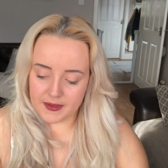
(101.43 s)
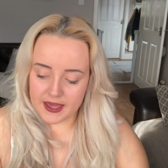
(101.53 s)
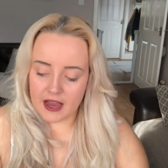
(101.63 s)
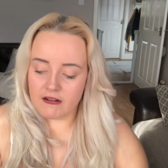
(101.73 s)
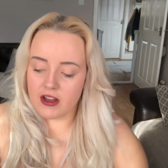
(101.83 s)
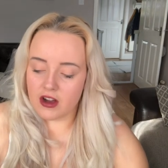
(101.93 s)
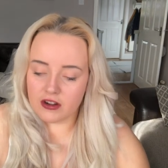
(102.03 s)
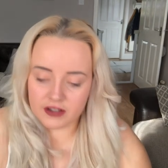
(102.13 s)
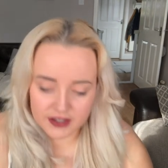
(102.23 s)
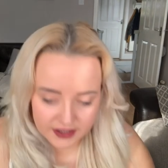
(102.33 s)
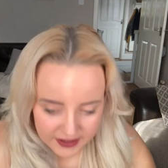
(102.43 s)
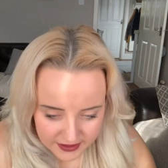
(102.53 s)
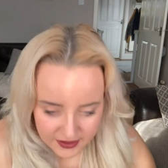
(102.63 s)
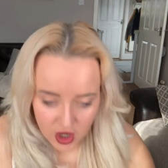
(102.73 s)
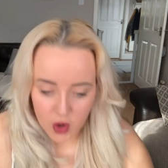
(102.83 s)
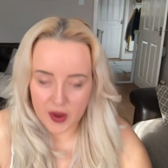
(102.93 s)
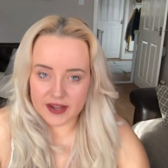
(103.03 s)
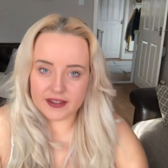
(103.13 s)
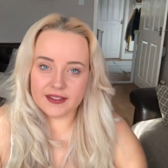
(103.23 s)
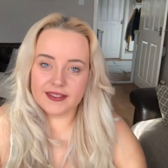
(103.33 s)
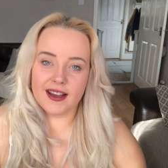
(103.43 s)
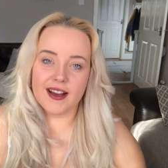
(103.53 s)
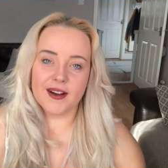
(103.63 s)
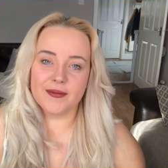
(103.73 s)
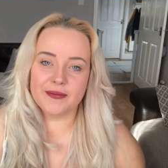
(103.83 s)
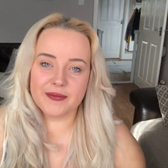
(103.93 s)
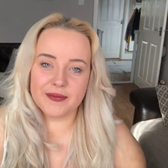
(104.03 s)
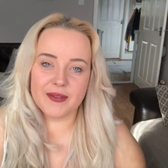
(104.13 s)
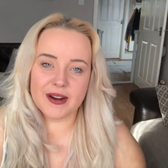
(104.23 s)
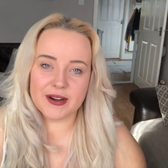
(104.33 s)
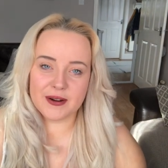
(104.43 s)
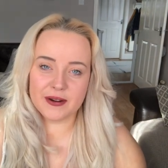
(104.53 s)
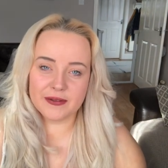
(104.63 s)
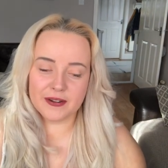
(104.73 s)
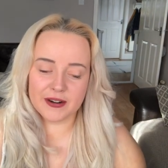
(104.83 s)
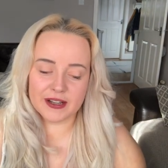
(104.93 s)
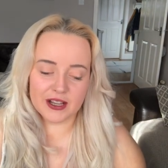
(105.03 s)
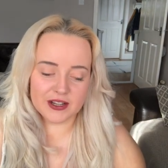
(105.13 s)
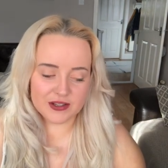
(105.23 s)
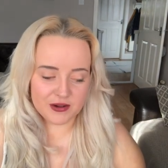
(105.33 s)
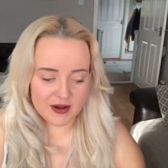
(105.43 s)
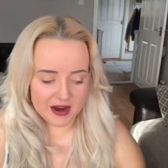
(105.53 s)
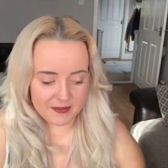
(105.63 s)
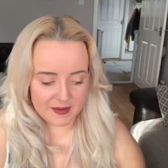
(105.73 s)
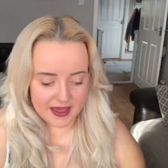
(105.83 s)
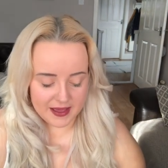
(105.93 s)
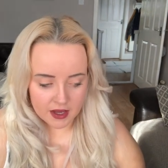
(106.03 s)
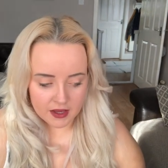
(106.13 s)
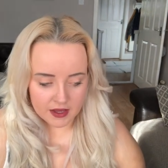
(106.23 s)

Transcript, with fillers: carry on going um when I know I've already lost quite a bit.